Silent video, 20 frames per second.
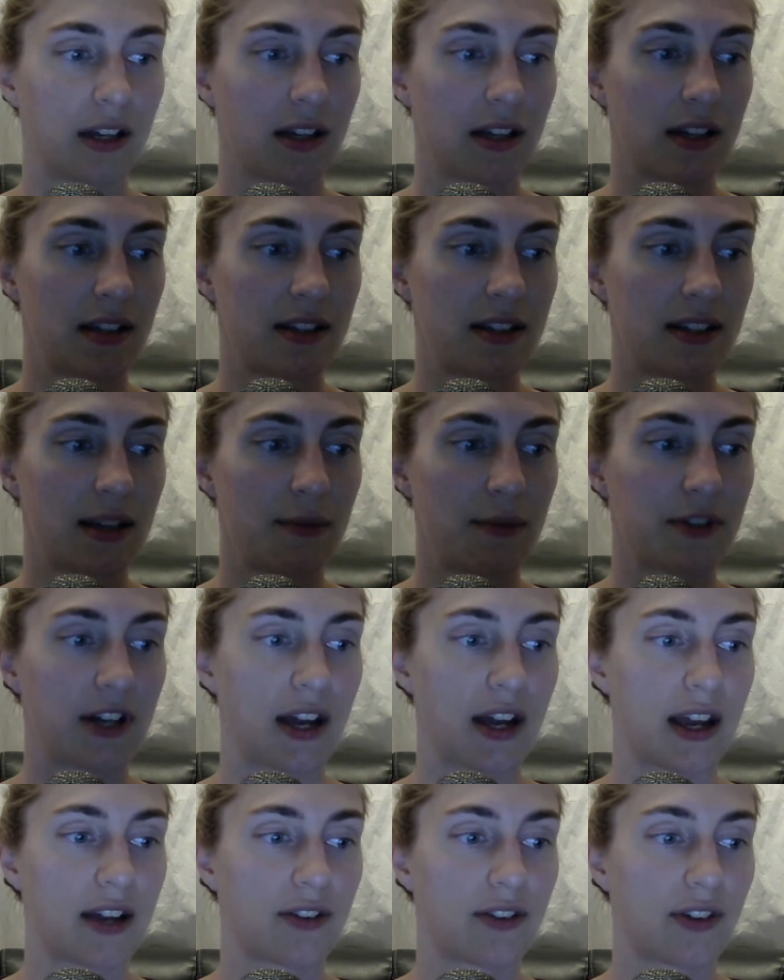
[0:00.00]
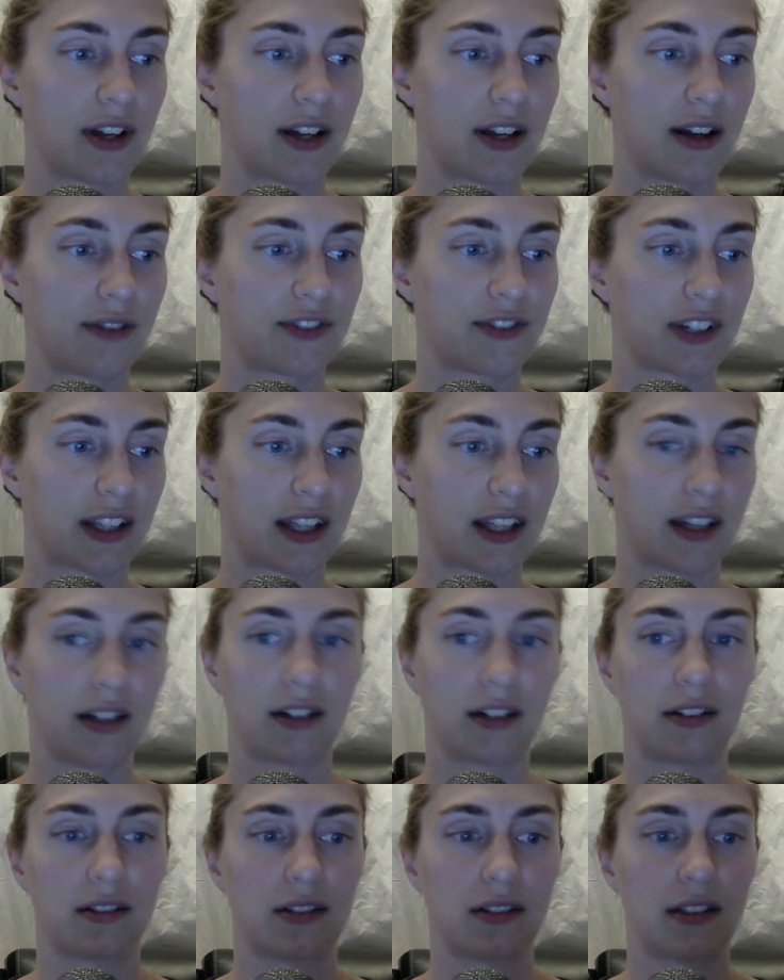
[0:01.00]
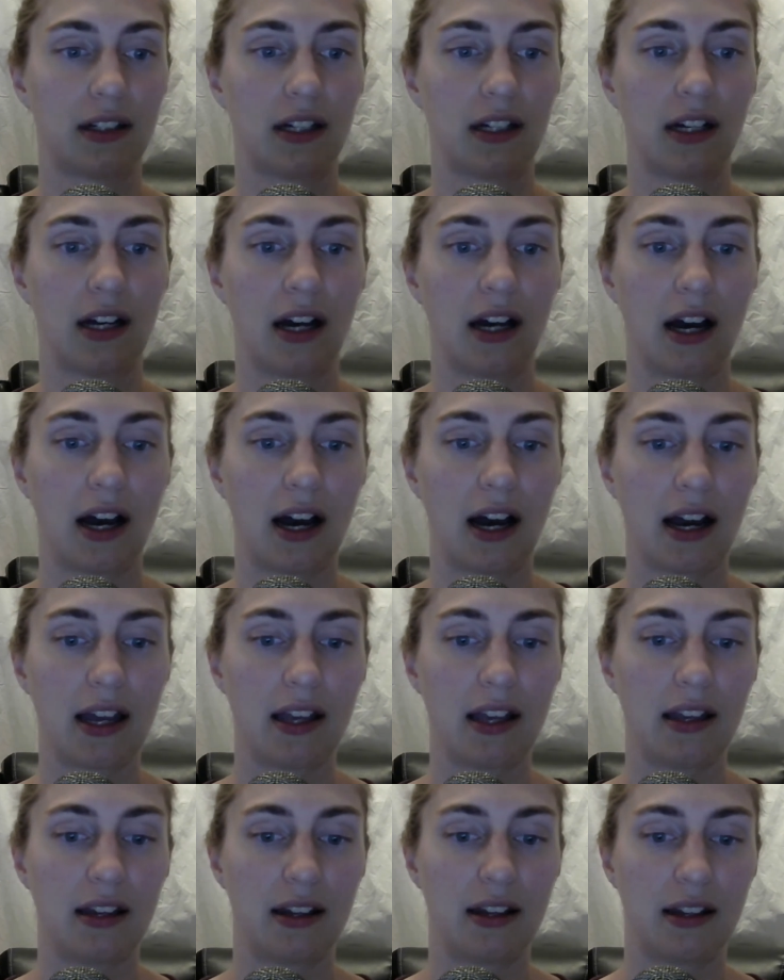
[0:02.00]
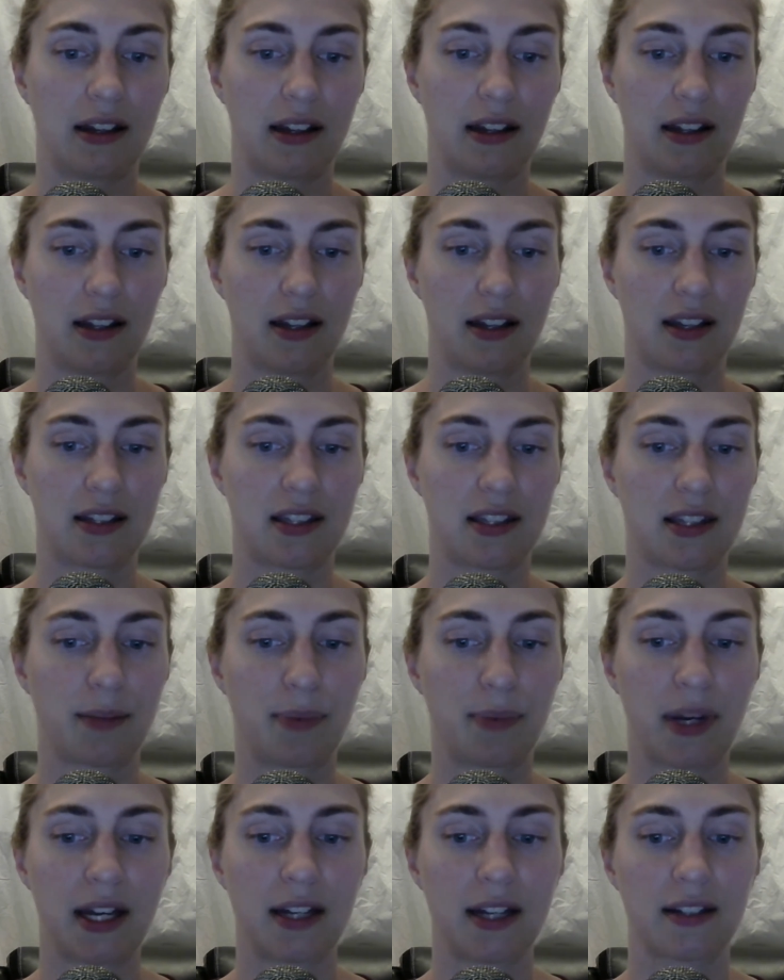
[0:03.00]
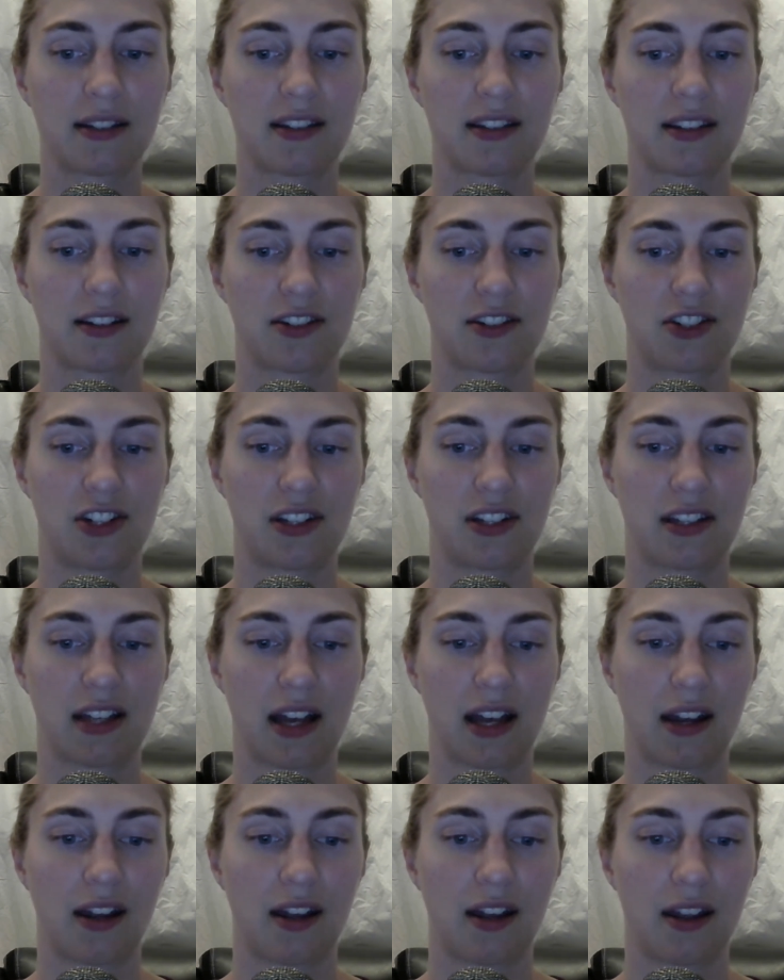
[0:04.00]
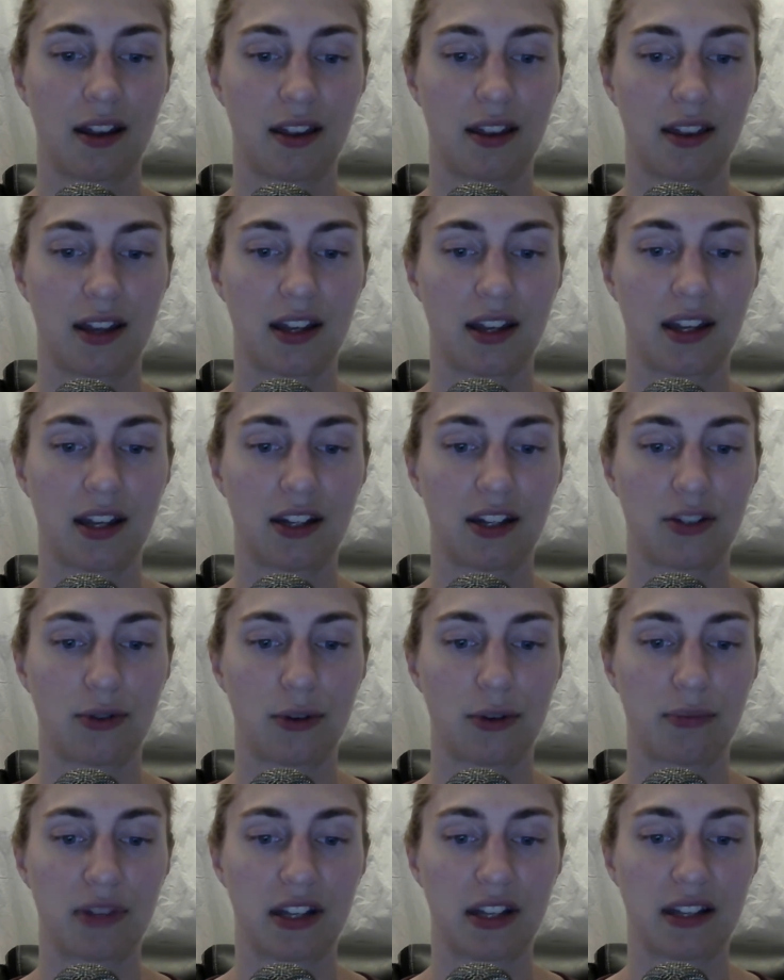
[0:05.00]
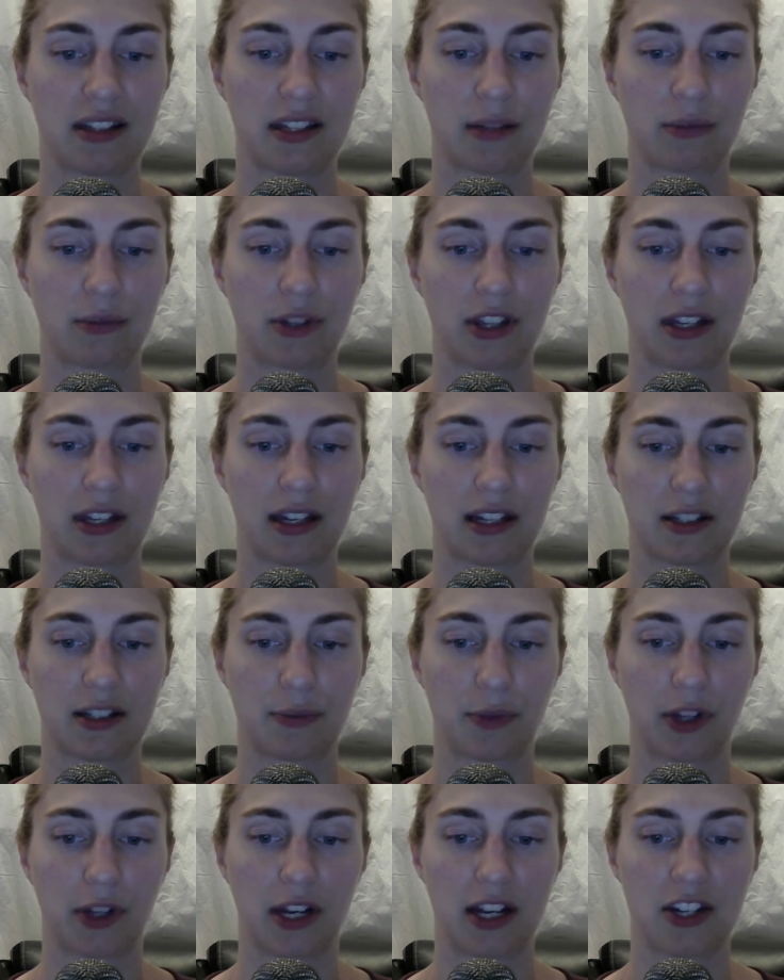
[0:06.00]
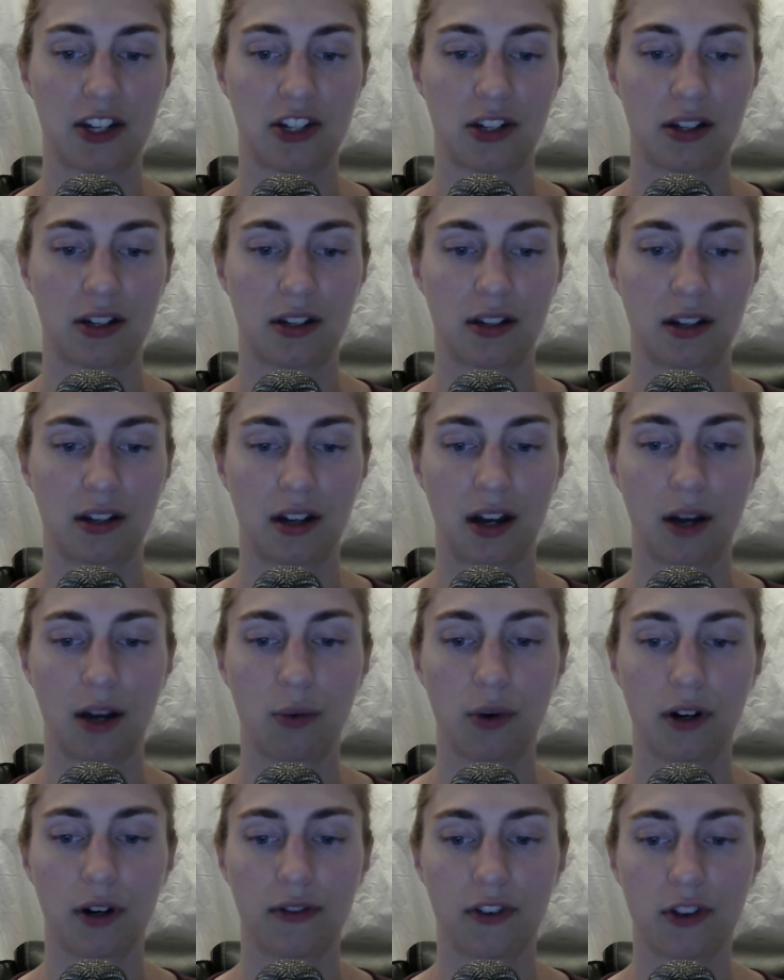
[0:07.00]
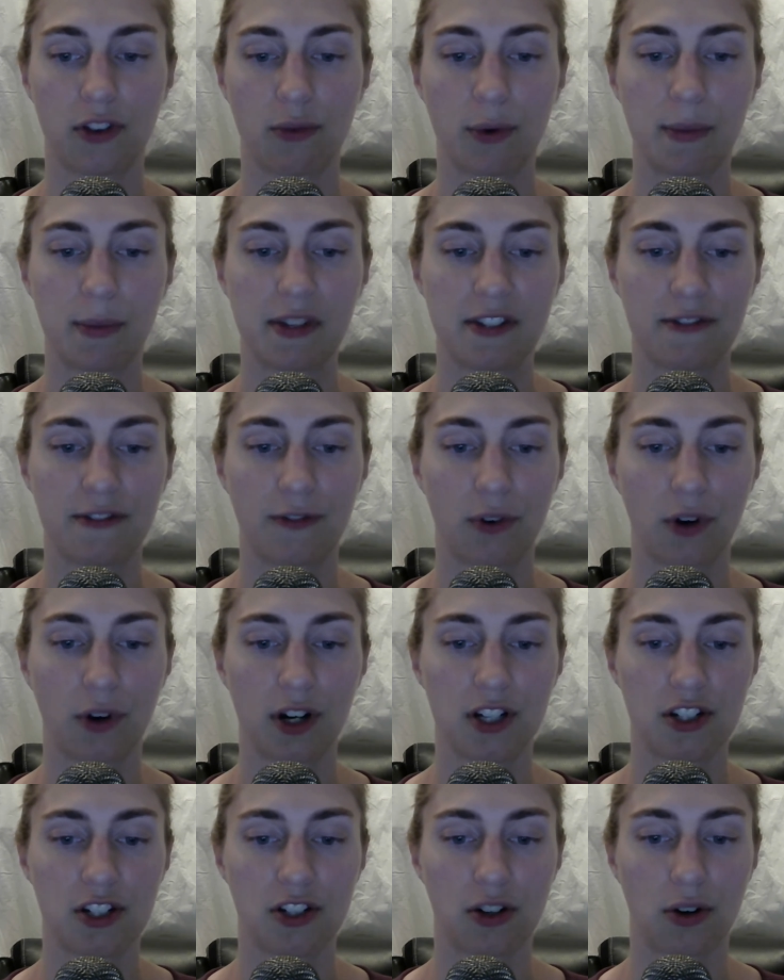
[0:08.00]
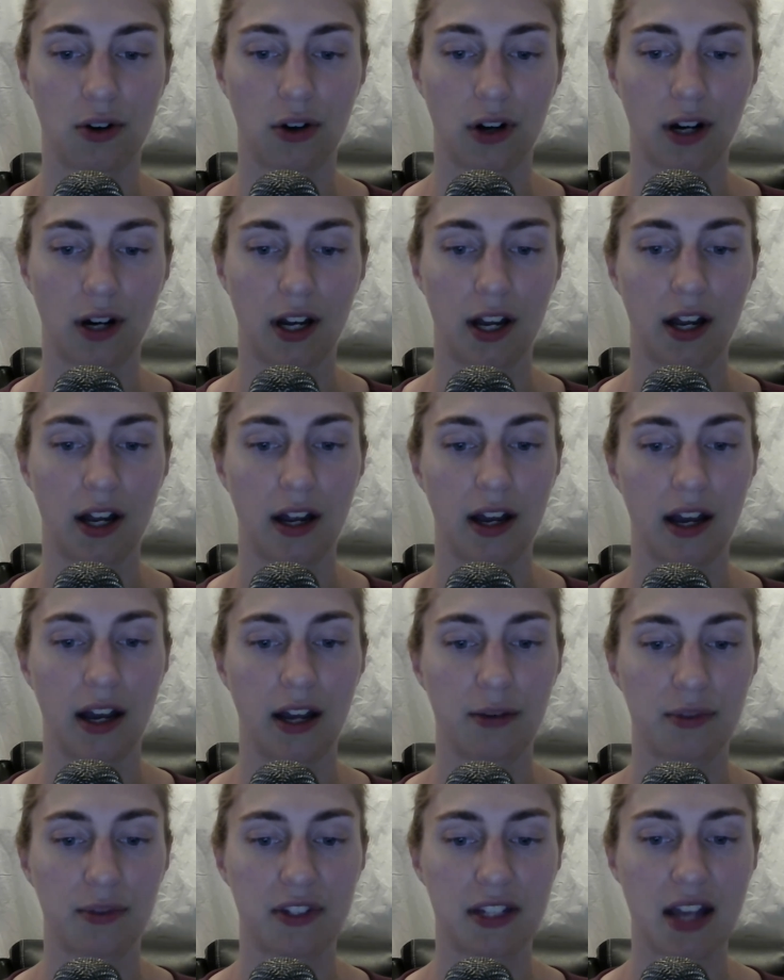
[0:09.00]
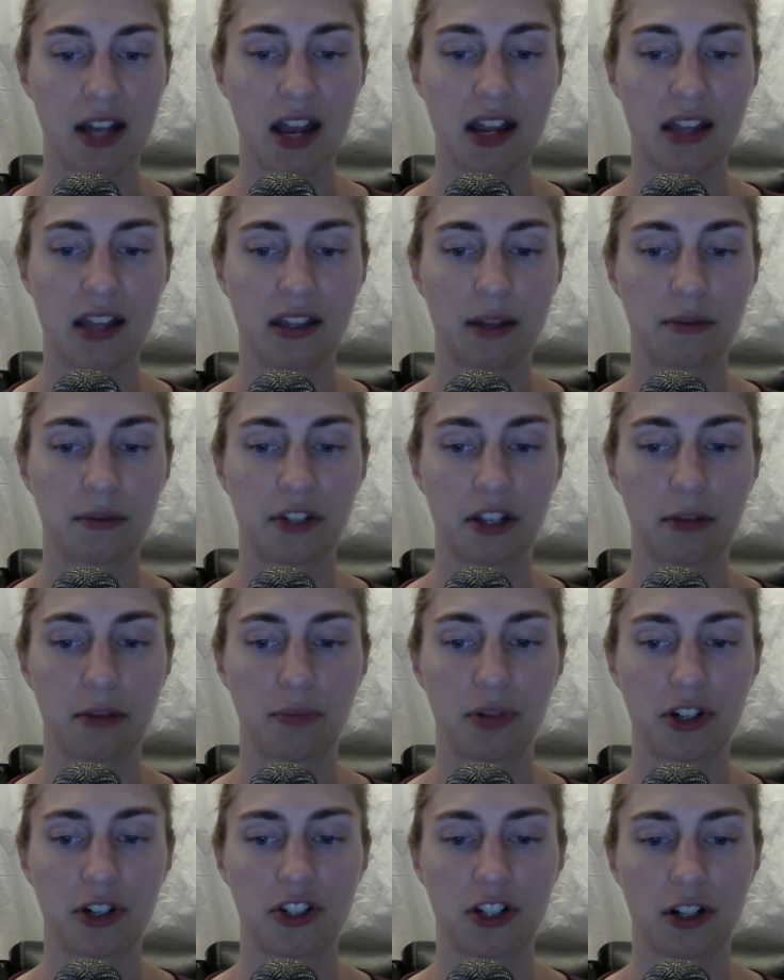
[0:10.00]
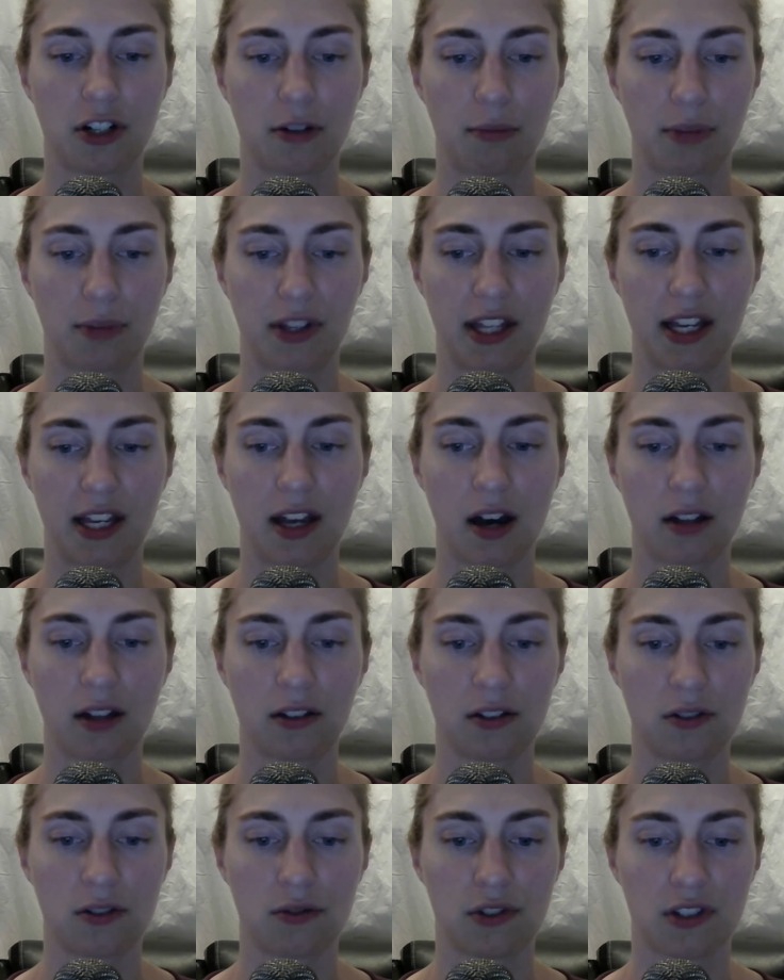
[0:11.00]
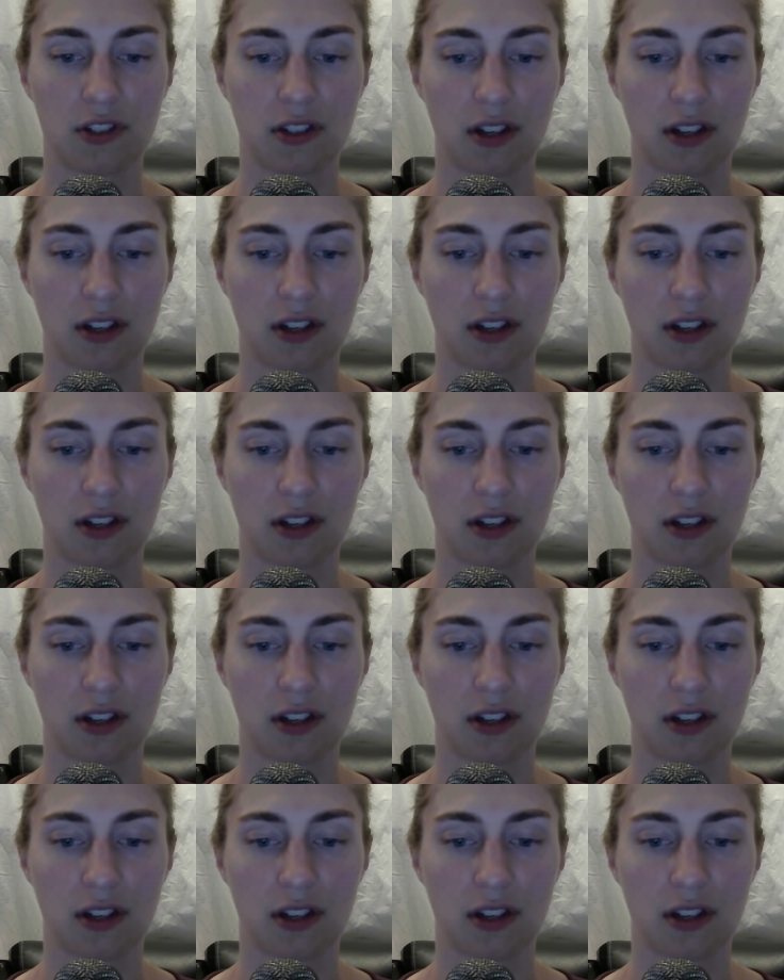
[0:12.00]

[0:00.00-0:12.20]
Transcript: He seemed angry enough to kill. I it's the pigs, she said, thinking to appease him with an explanation. I work for the Women's Forage Corps, and was taking them to the butcher, but they got loose.